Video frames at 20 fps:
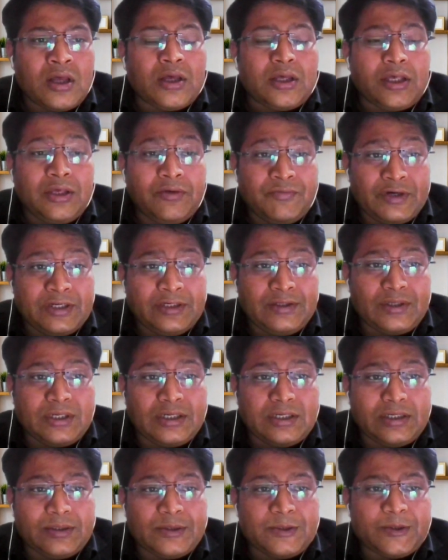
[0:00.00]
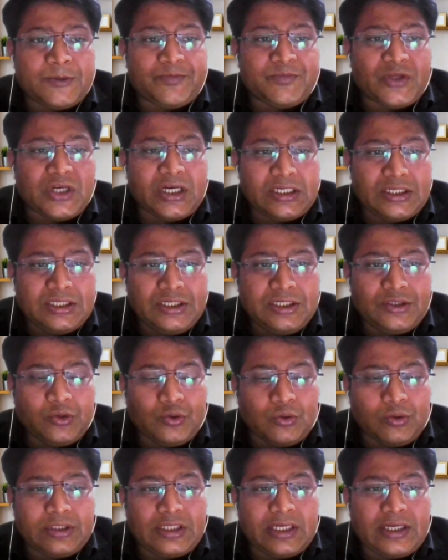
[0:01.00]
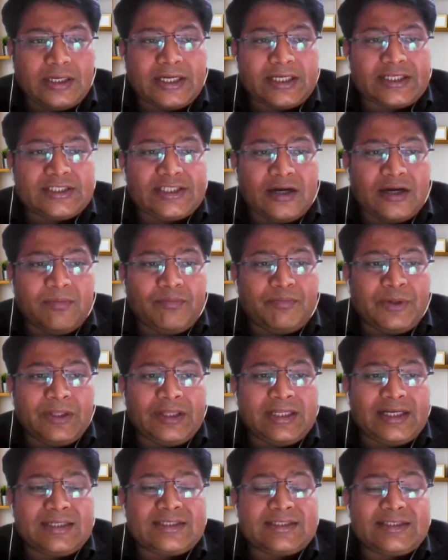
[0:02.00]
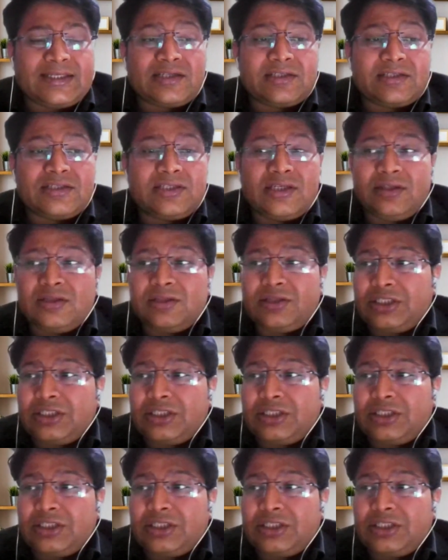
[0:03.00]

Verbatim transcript: even uh, he took the example that section